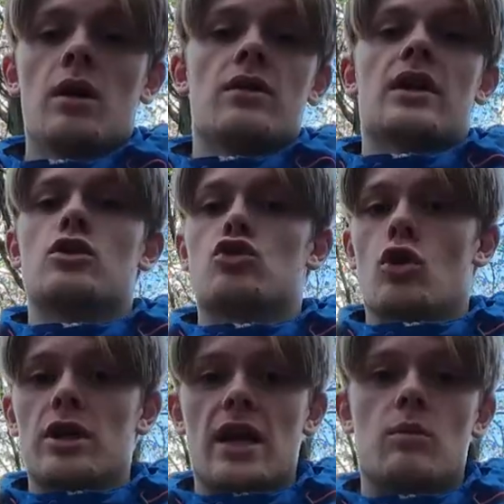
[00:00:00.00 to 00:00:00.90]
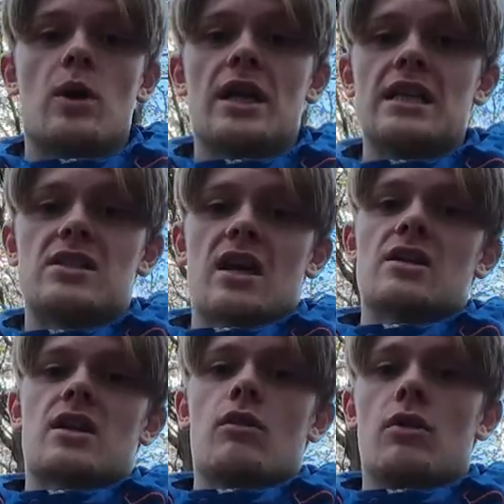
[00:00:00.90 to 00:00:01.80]
They can draw you in with a nice
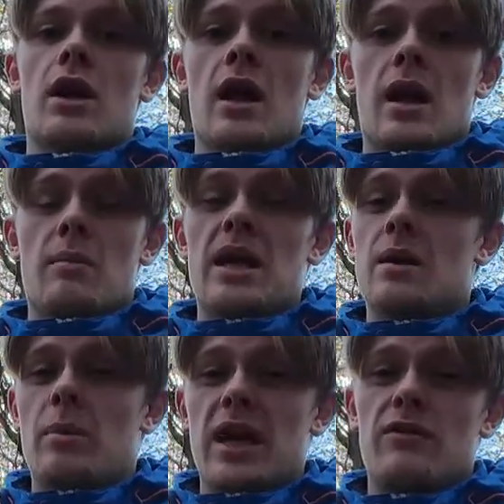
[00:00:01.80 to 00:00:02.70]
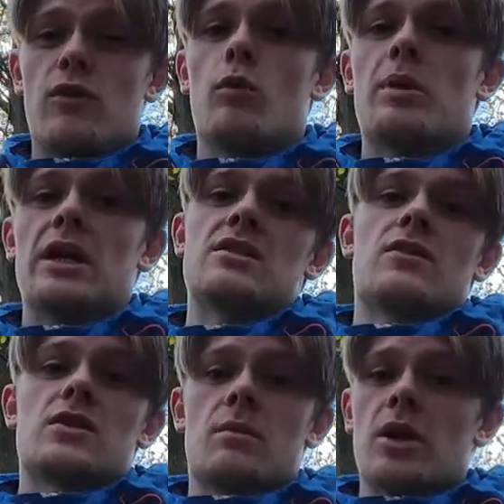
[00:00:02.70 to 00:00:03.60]
discount and make you pay full price
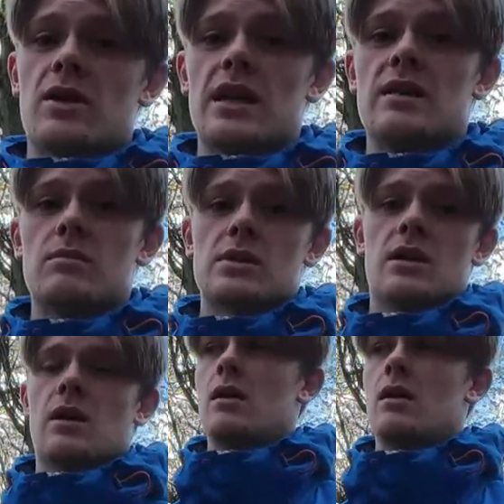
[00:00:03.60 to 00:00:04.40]
for some other items.